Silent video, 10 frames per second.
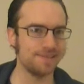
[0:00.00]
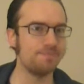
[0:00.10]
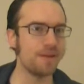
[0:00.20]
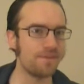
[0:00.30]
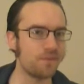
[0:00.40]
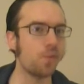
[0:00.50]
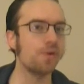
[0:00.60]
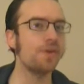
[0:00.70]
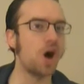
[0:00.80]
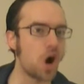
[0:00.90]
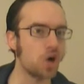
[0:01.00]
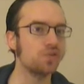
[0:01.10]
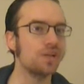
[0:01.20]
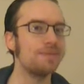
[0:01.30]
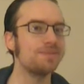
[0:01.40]
before the
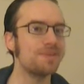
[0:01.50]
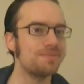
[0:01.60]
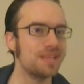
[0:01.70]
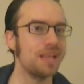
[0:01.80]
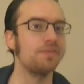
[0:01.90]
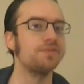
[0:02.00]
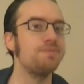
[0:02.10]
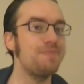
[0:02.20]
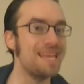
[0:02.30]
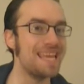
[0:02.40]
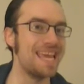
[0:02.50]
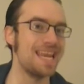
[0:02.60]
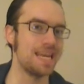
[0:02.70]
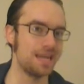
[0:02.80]
Hunger Games themselves begin.